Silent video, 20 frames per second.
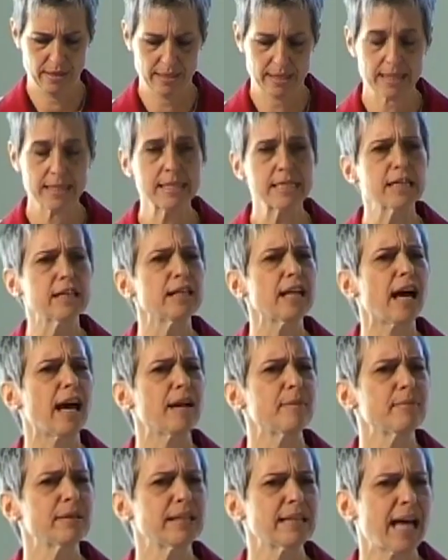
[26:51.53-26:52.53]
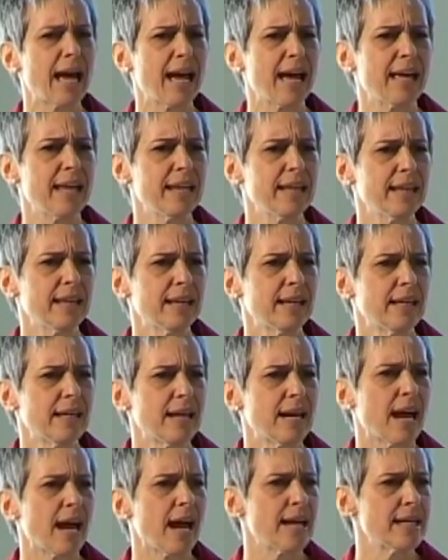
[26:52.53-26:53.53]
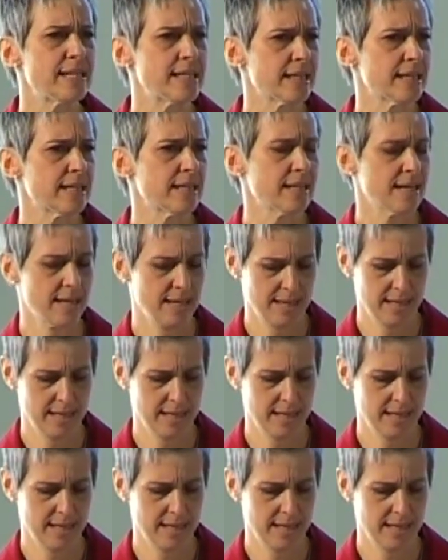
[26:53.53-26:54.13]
Still, I'm glad I did.